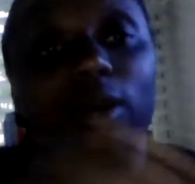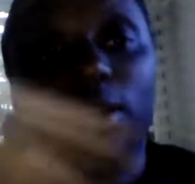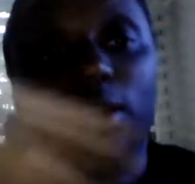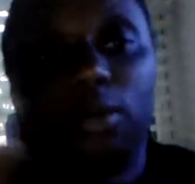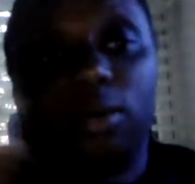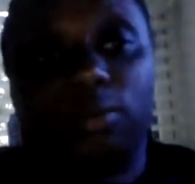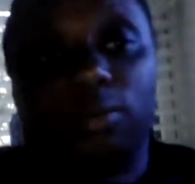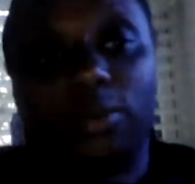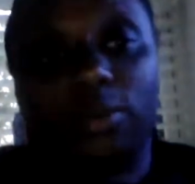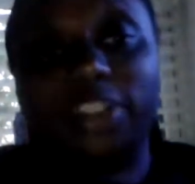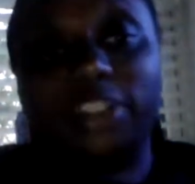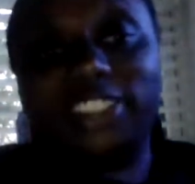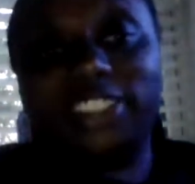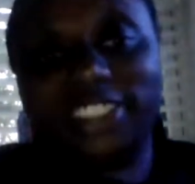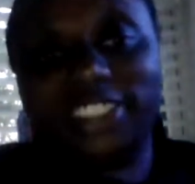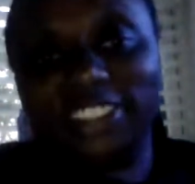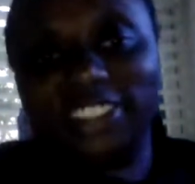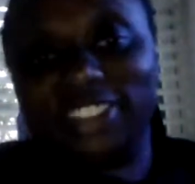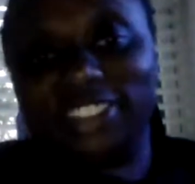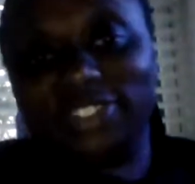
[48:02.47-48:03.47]
with
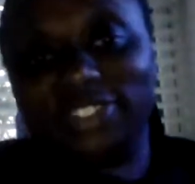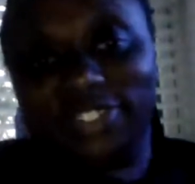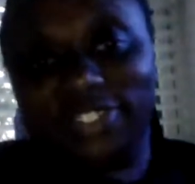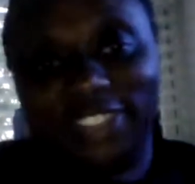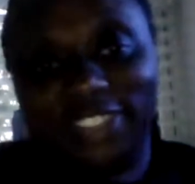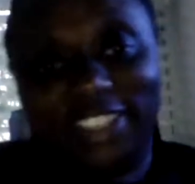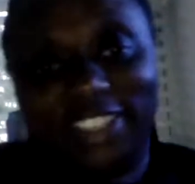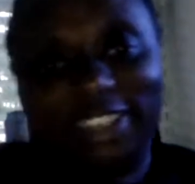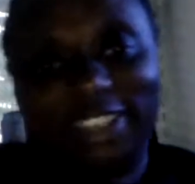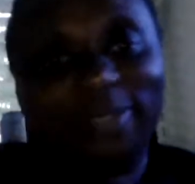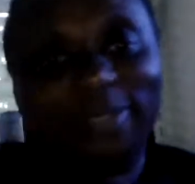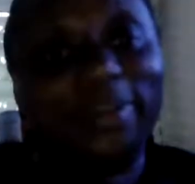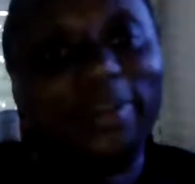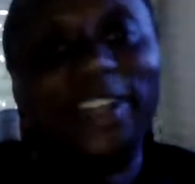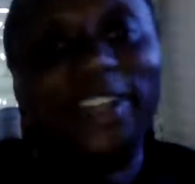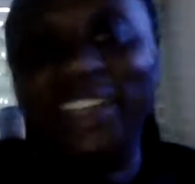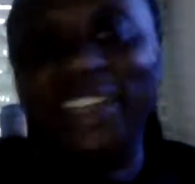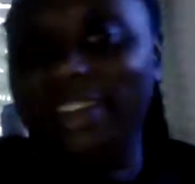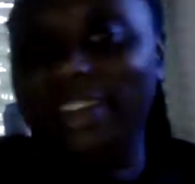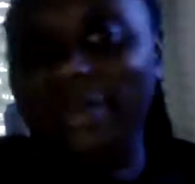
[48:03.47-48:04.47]
schizophrenia, with
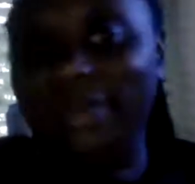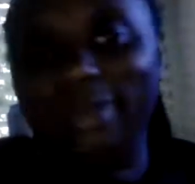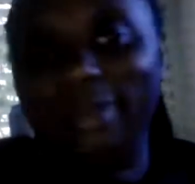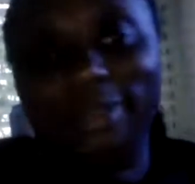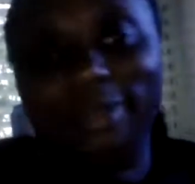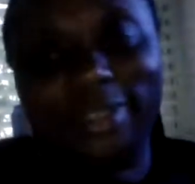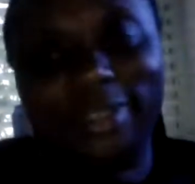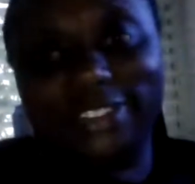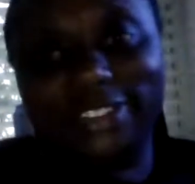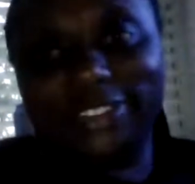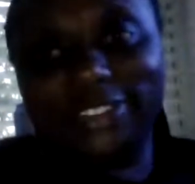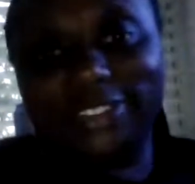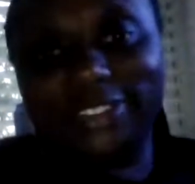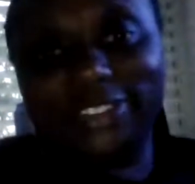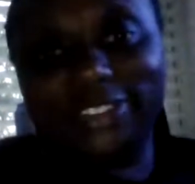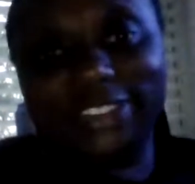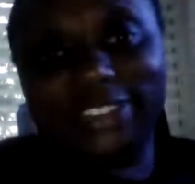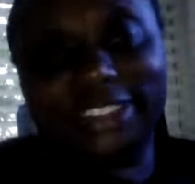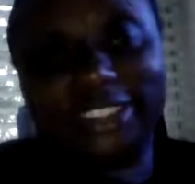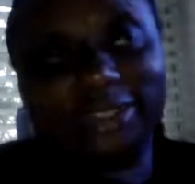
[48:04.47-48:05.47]
anyone with mental
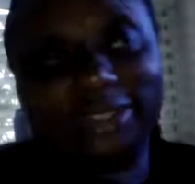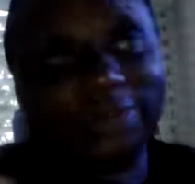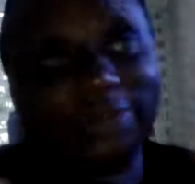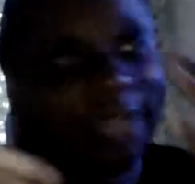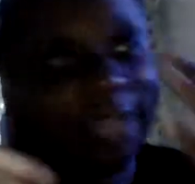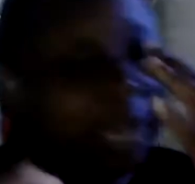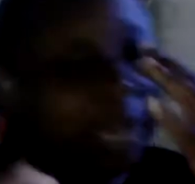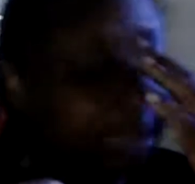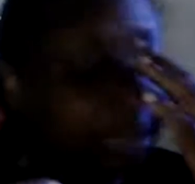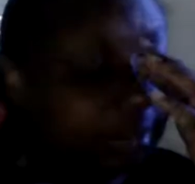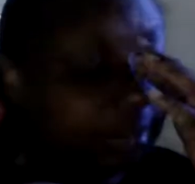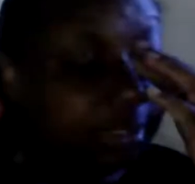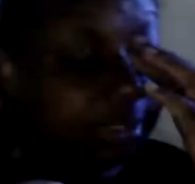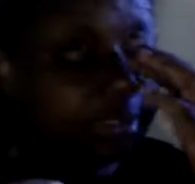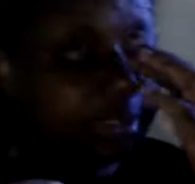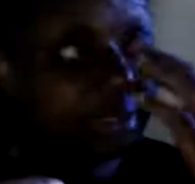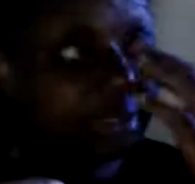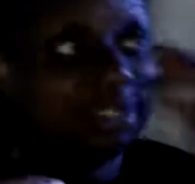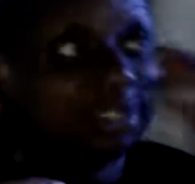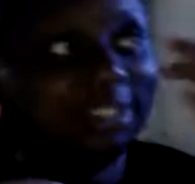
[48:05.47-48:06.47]
illness, sometimes
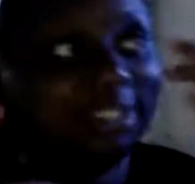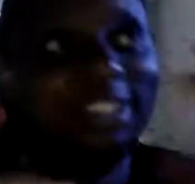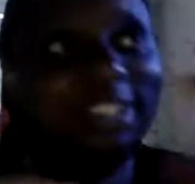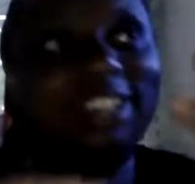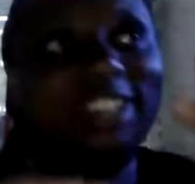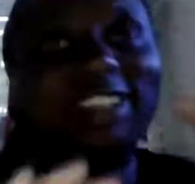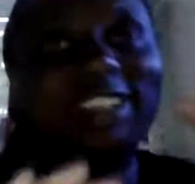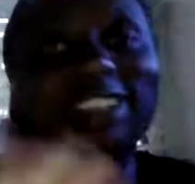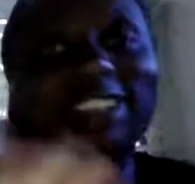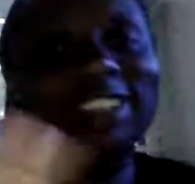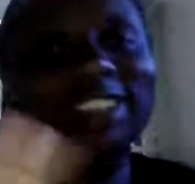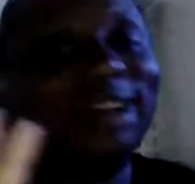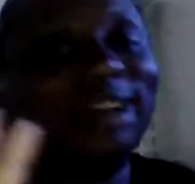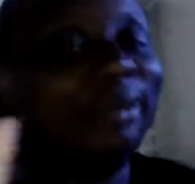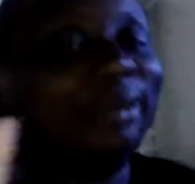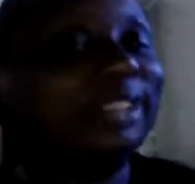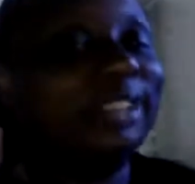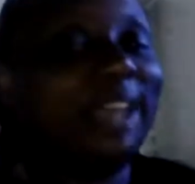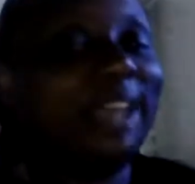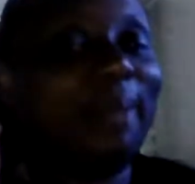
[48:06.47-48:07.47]
it doesn't
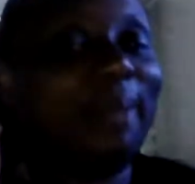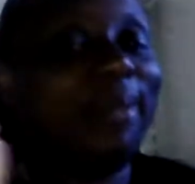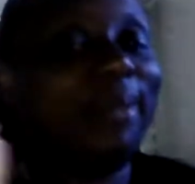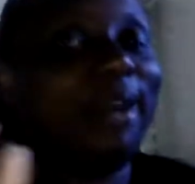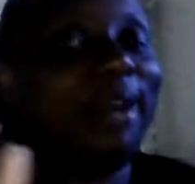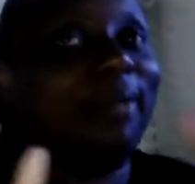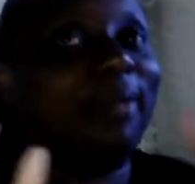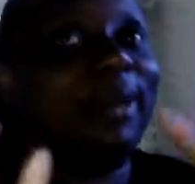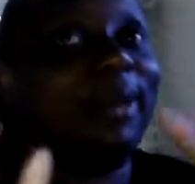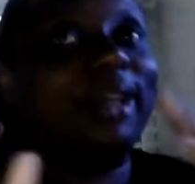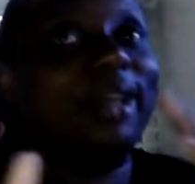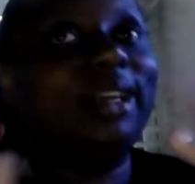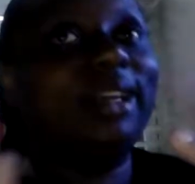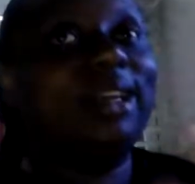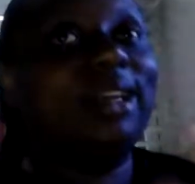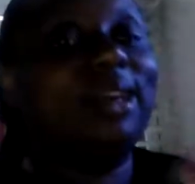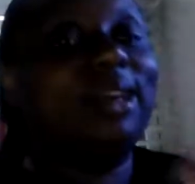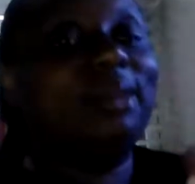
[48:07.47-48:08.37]
always happen that way.